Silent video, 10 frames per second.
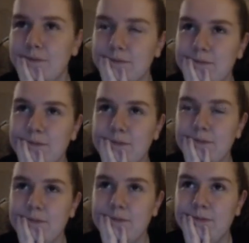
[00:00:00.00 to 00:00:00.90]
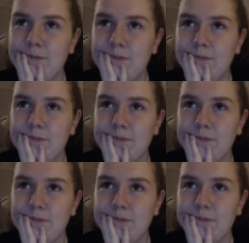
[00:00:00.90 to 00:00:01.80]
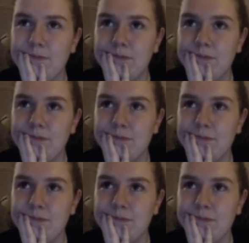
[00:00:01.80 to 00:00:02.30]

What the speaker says: (silence)